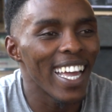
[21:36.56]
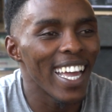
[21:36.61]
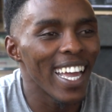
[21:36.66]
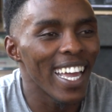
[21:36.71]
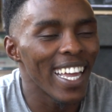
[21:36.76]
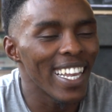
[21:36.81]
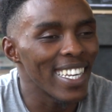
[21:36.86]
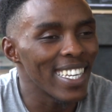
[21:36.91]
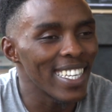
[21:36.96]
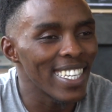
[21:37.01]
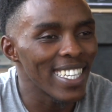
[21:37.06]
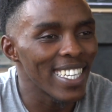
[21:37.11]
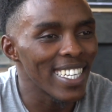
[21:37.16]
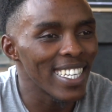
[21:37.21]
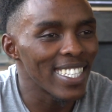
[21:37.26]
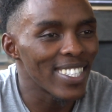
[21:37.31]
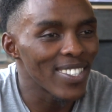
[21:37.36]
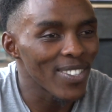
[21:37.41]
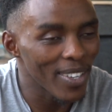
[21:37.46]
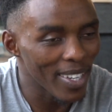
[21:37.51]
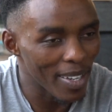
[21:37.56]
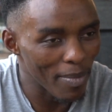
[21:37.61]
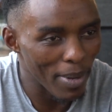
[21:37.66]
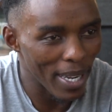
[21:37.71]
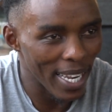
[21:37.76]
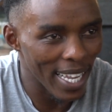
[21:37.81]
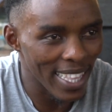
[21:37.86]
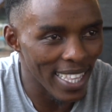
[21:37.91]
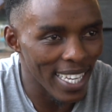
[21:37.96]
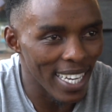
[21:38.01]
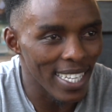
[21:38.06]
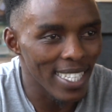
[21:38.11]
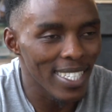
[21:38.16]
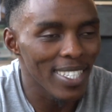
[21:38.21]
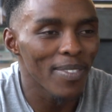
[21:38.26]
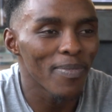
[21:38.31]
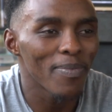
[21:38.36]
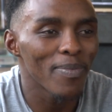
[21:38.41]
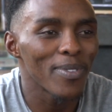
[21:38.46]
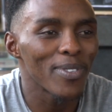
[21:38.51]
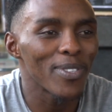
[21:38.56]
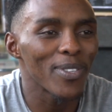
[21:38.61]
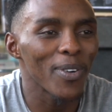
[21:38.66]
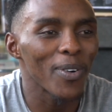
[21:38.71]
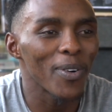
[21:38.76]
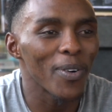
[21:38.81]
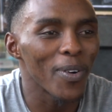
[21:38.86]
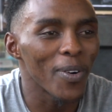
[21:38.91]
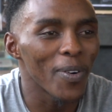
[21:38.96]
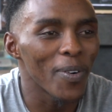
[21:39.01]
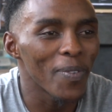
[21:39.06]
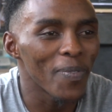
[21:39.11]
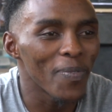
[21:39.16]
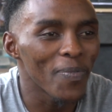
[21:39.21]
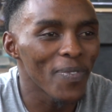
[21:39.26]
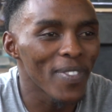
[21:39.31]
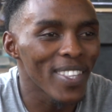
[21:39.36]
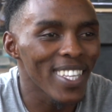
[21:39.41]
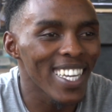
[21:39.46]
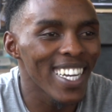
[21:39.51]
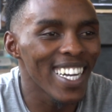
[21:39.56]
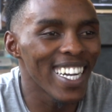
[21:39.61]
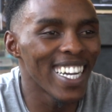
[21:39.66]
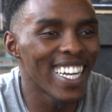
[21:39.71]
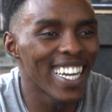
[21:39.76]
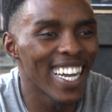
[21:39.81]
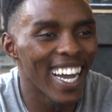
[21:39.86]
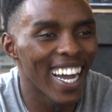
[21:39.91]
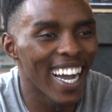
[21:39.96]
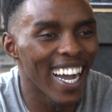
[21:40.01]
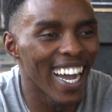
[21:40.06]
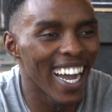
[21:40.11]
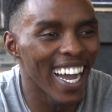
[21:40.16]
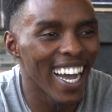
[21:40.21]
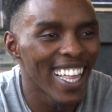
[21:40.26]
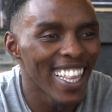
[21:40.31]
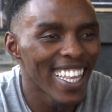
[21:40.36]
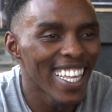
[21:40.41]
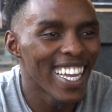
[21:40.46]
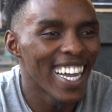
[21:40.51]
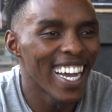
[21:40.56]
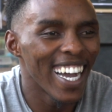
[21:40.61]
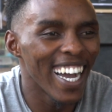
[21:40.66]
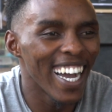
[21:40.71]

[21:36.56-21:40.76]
and it's gonna be like that. So I